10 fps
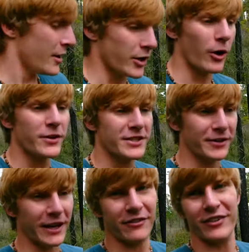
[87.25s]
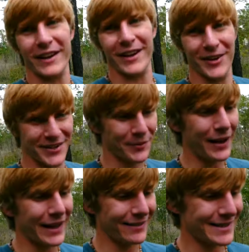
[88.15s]
y'all were still getting videos
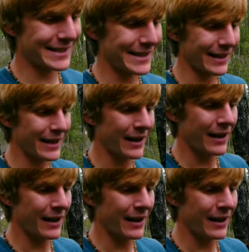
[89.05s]
while I was sick.